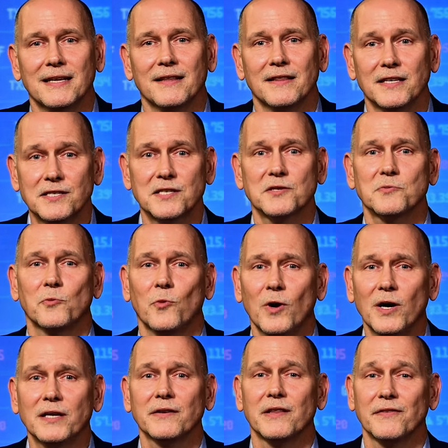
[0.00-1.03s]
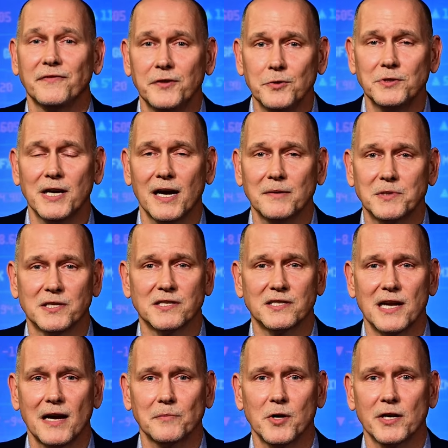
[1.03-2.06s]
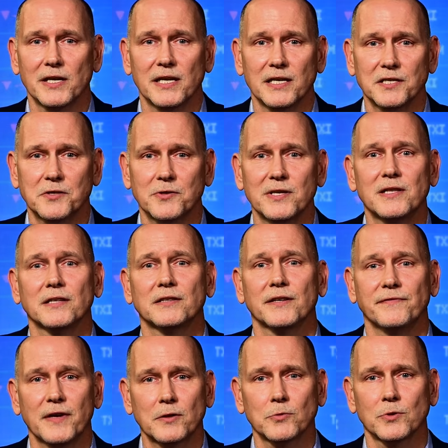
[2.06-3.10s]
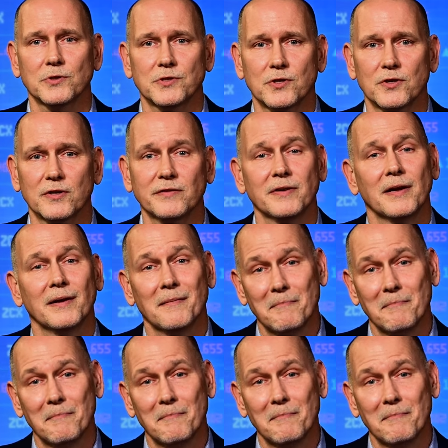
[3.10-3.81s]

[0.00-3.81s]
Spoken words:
this is one of the few times in stock market history that the Federal Reserve,